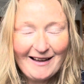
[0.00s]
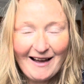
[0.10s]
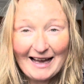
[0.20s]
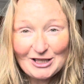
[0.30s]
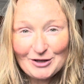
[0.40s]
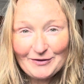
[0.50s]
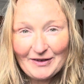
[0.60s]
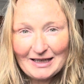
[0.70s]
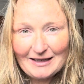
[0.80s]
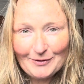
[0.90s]
I actually
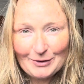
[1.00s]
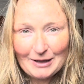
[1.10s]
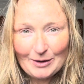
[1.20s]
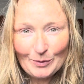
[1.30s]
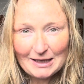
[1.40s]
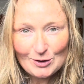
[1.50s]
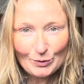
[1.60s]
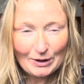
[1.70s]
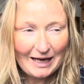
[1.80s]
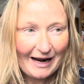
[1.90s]
fell in love with it when I saw
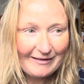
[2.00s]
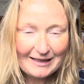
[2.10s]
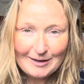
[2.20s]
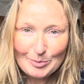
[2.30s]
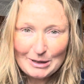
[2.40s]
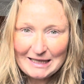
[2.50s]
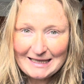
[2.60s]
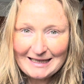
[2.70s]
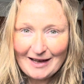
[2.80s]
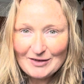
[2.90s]
it in Harrogate, but they
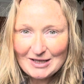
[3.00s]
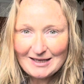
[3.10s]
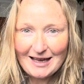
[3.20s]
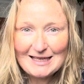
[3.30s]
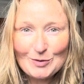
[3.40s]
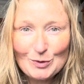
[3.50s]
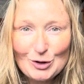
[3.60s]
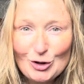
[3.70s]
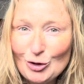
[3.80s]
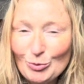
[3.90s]
didn't have a size that was
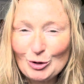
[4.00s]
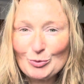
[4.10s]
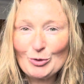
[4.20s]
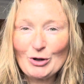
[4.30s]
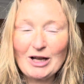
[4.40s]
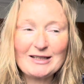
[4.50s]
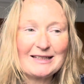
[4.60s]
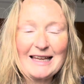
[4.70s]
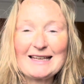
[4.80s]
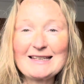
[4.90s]
suitable to put under
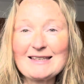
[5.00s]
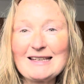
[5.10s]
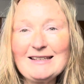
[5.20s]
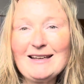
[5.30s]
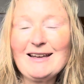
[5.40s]
layers in.